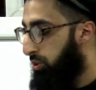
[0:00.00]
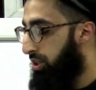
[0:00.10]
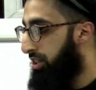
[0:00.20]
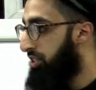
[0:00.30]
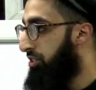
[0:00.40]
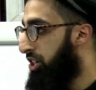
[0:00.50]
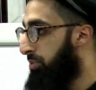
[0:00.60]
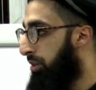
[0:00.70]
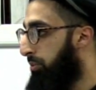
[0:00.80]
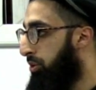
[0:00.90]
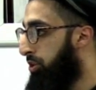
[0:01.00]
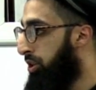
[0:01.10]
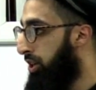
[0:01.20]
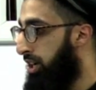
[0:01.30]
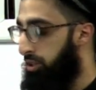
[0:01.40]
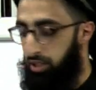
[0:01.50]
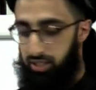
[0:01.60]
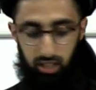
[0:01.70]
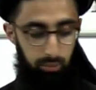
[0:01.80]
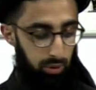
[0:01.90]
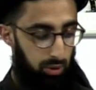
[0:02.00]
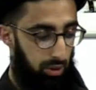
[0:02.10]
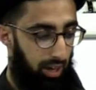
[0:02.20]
Israj Mahmood to the table,